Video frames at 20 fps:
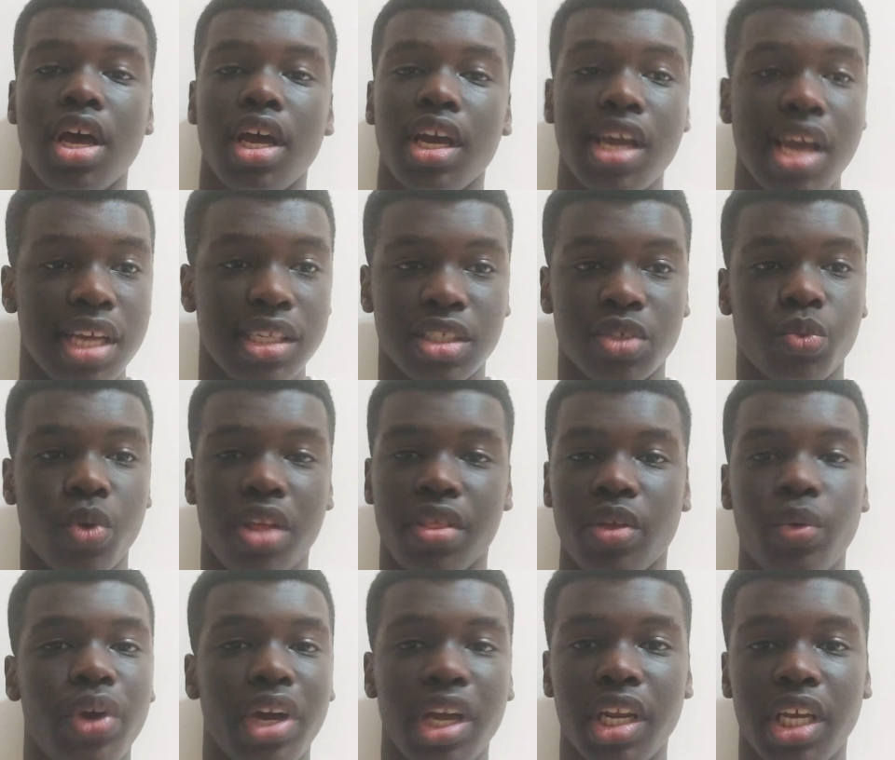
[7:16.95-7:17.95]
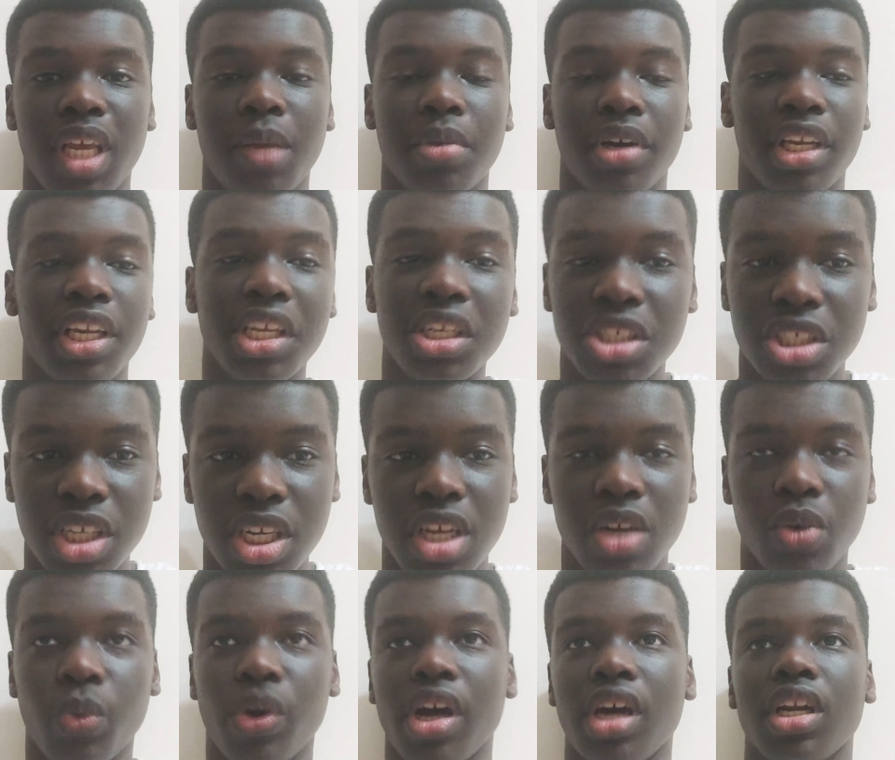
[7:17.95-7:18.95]
Yes, well, I think we're gonna keep a clean sheet.
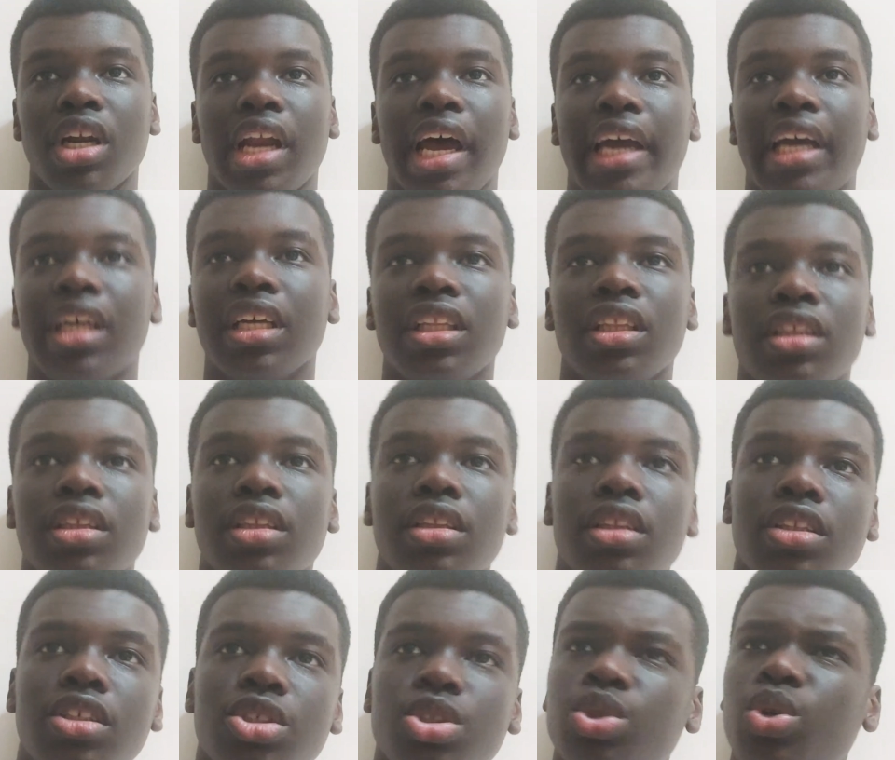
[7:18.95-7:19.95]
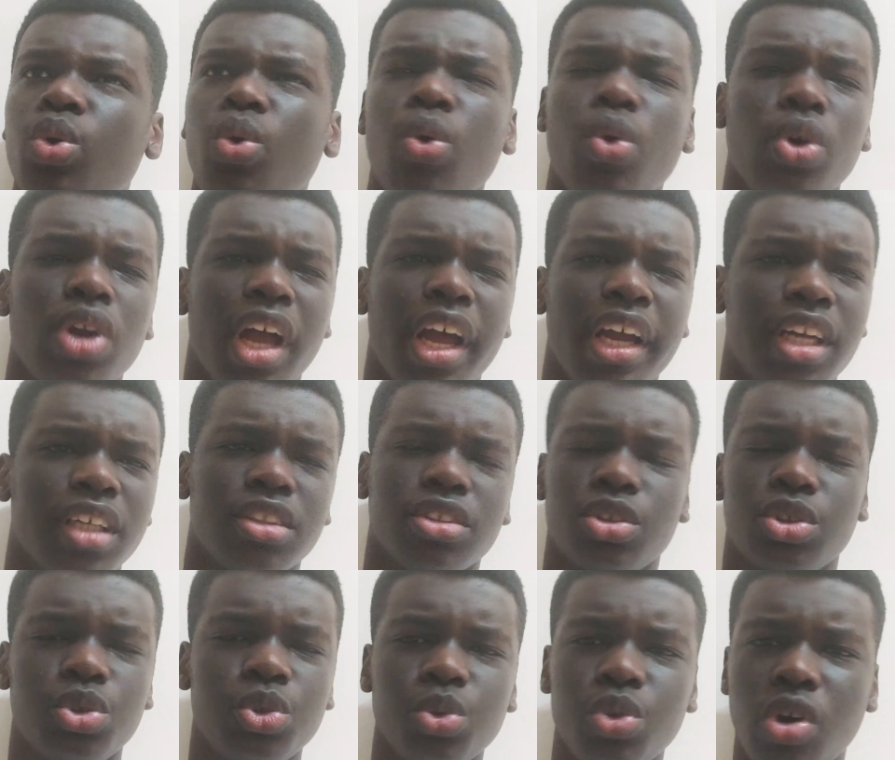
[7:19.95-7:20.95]
We're gonna like score like
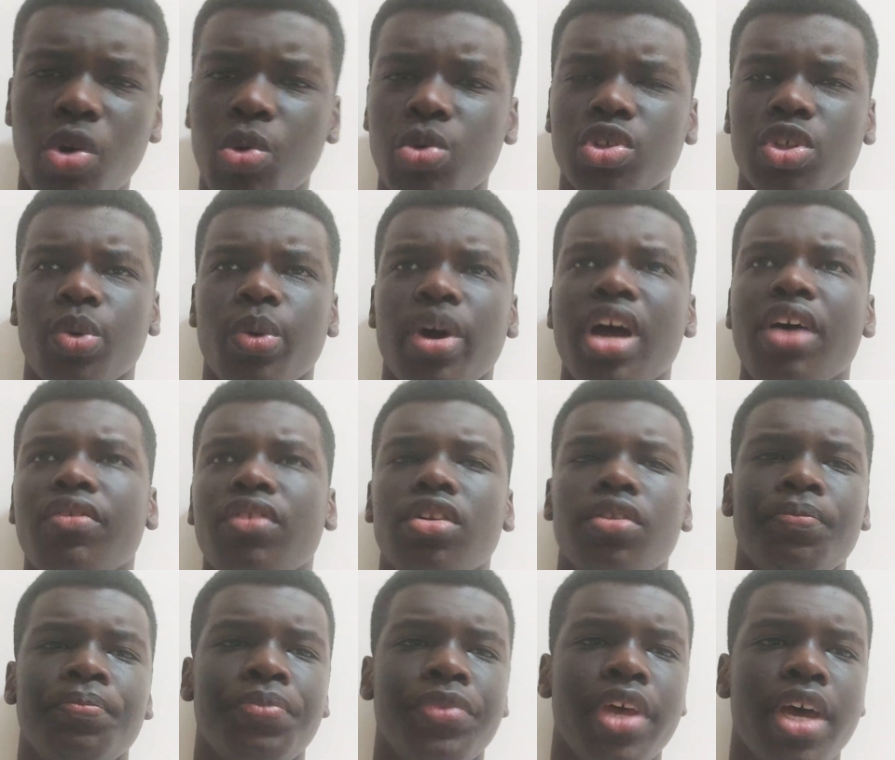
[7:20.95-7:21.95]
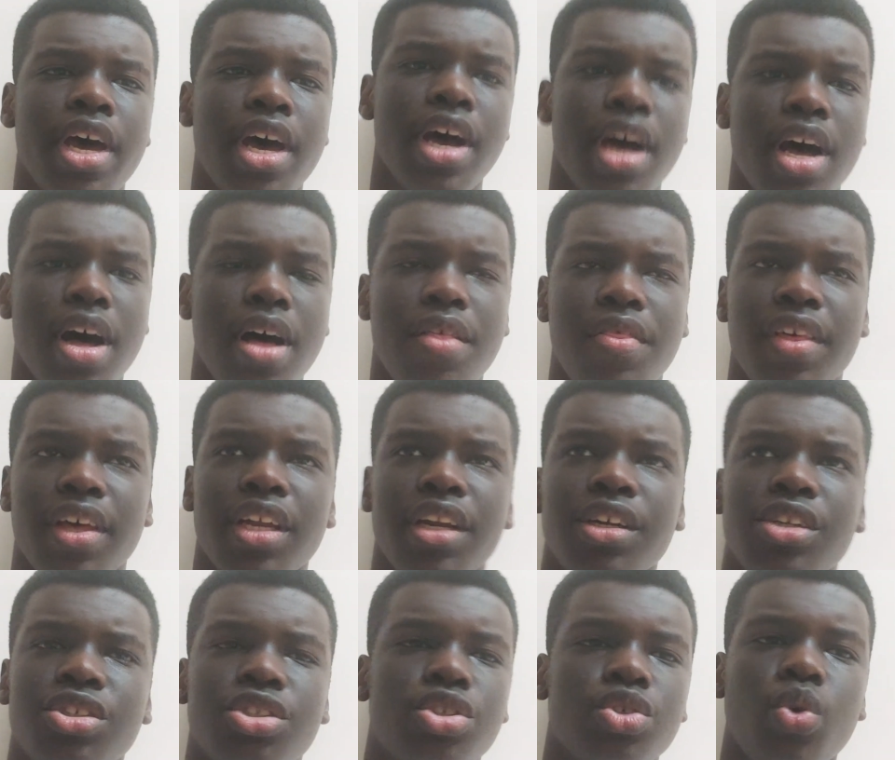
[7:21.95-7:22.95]
2 goals or whatever, and
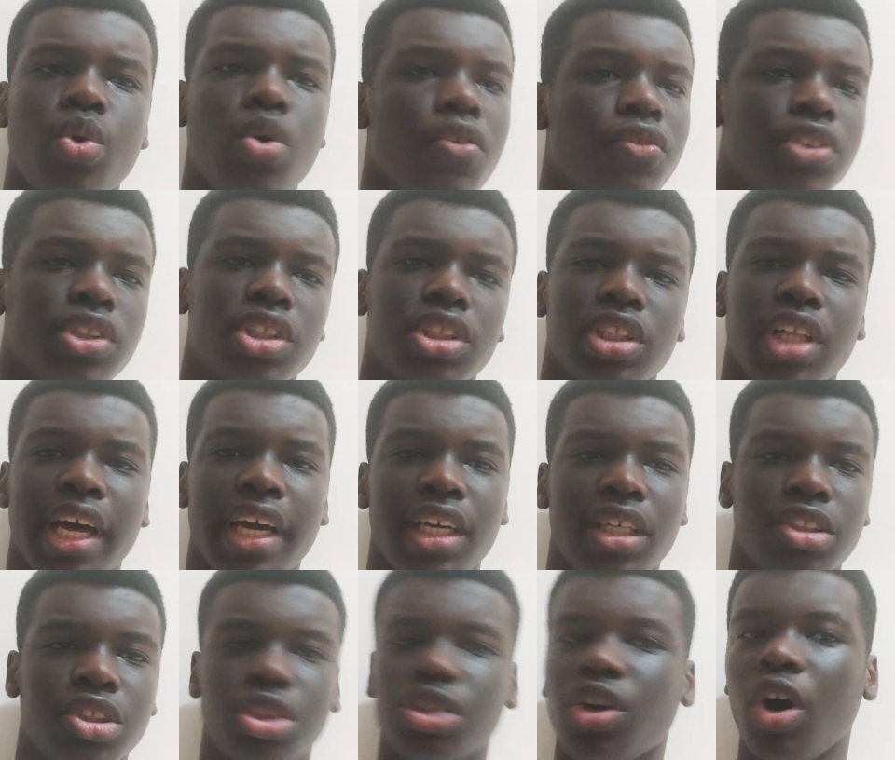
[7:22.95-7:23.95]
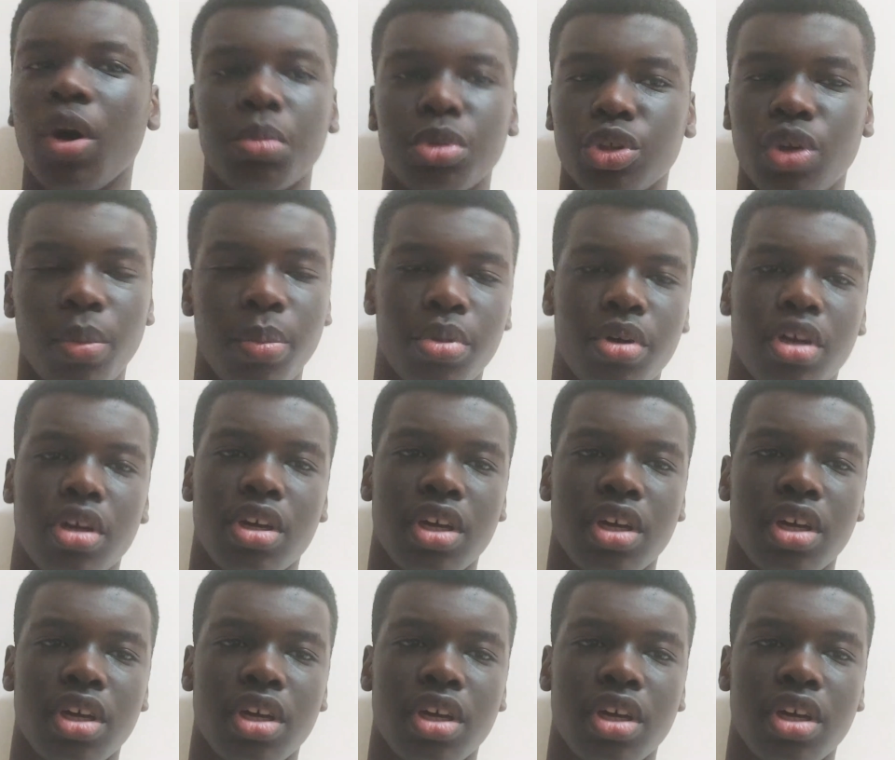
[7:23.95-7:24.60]
then sort of just like sharp shop.